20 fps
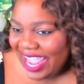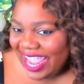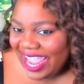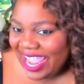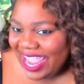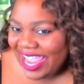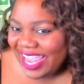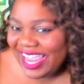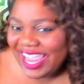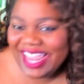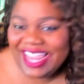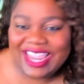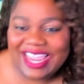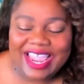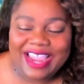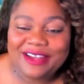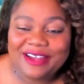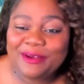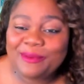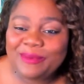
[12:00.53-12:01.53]
Egg and
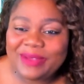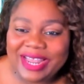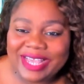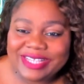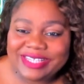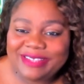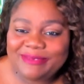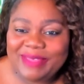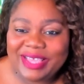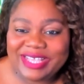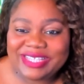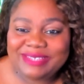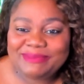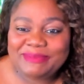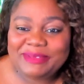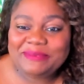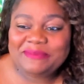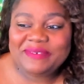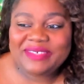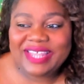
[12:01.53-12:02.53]
Cater Blossom has
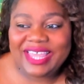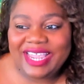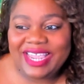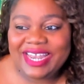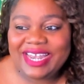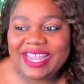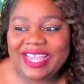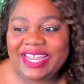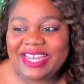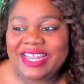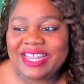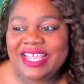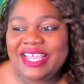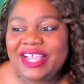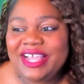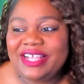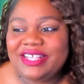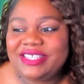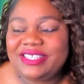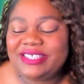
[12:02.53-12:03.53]
been playing it.
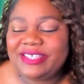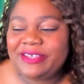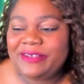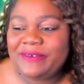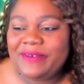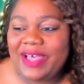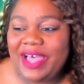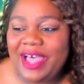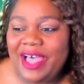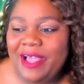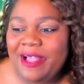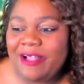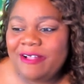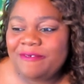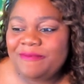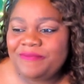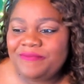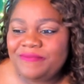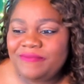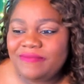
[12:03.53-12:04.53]
So
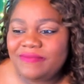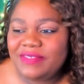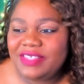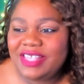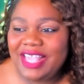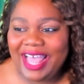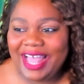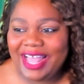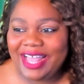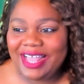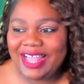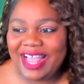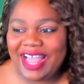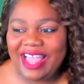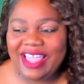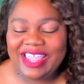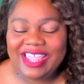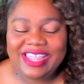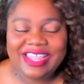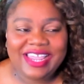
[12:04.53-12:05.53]
yeah,
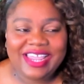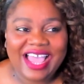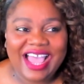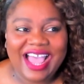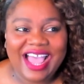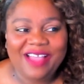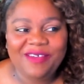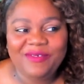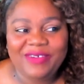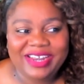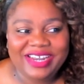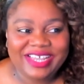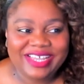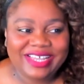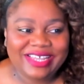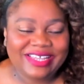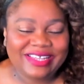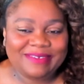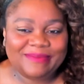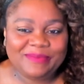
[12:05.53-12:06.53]
I want
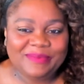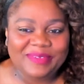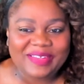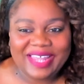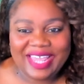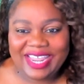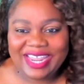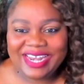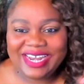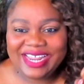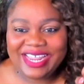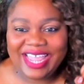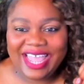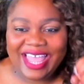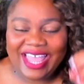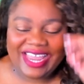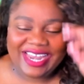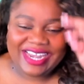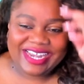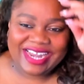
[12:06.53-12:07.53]
to play it
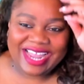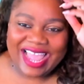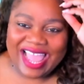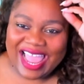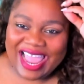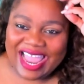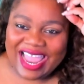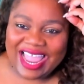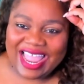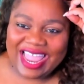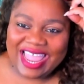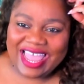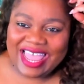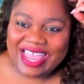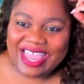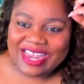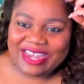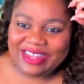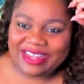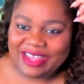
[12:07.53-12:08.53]
again,
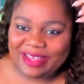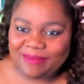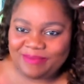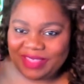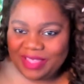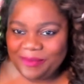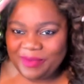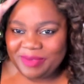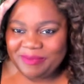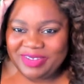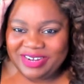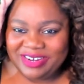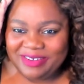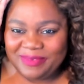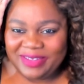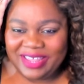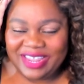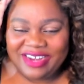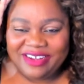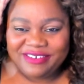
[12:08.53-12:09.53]
and they want me to
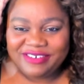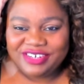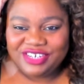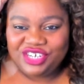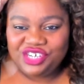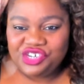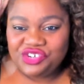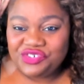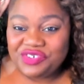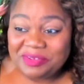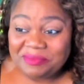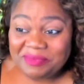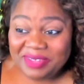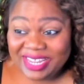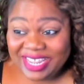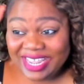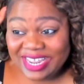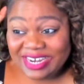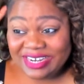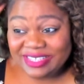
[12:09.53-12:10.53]
play it on stream
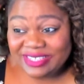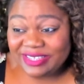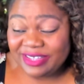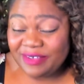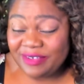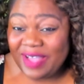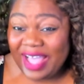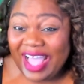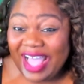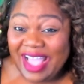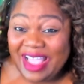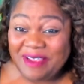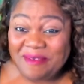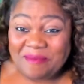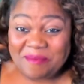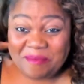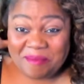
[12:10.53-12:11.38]
again. So I